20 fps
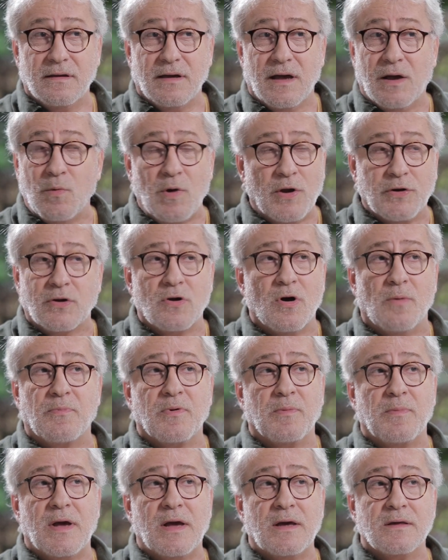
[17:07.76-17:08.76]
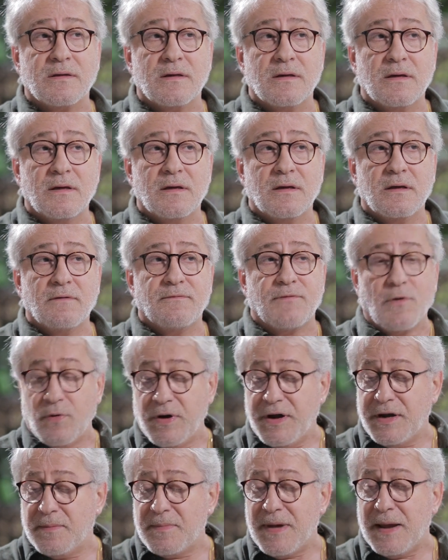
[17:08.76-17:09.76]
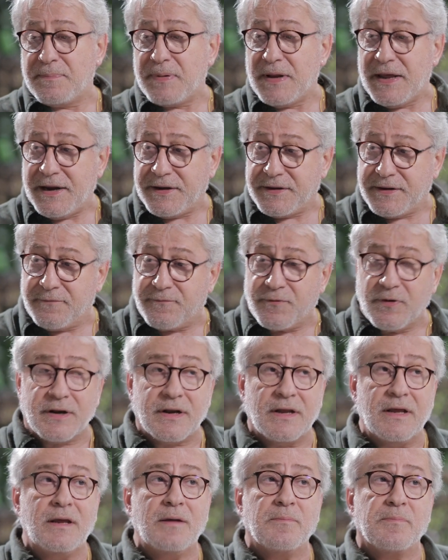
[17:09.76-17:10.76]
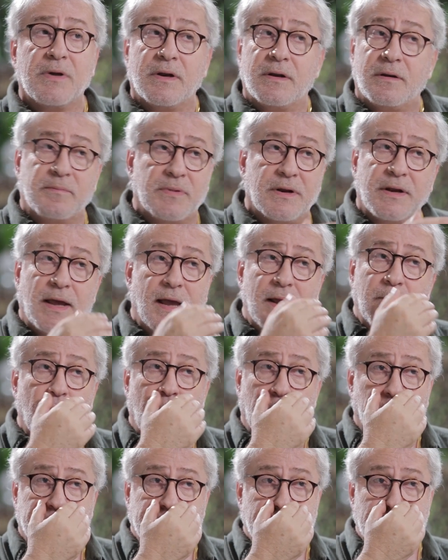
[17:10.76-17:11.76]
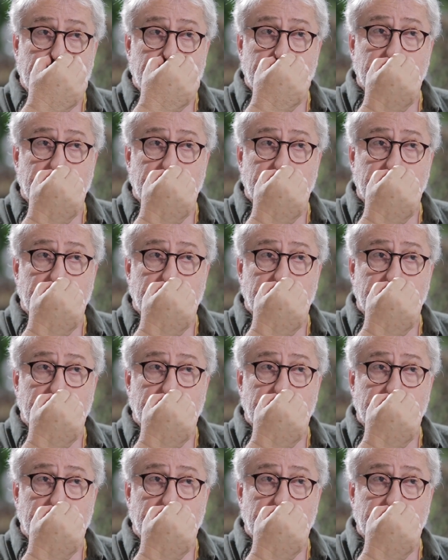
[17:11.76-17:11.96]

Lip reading: I won't compromise. Faridah may play it differently, but I won't.